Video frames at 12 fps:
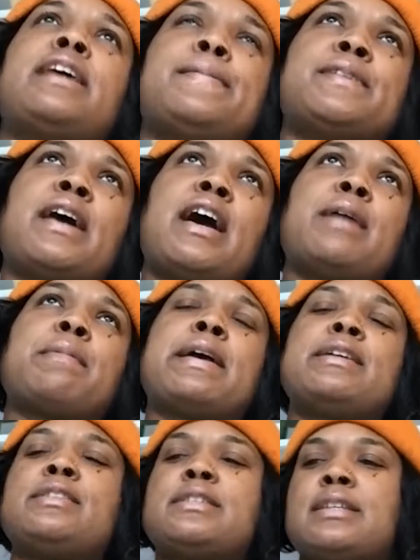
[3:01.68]
time, I had
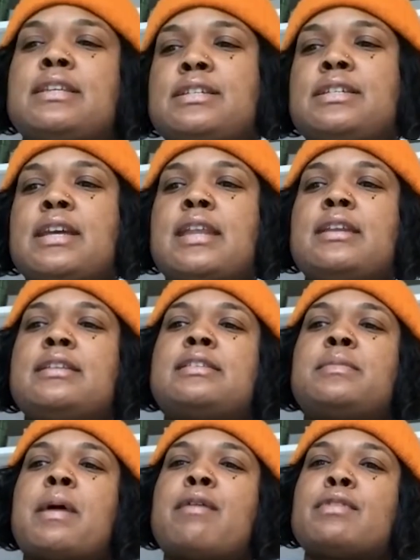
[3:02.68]
just initiated into
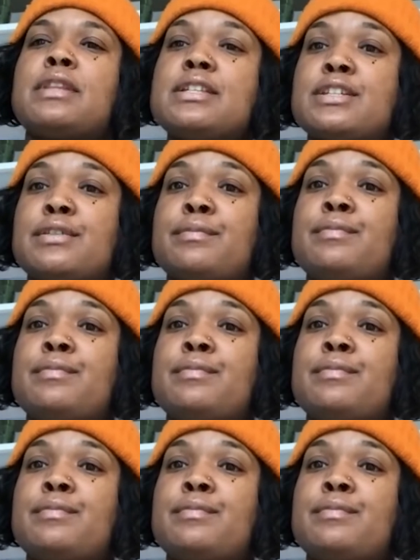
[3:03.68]
my religion.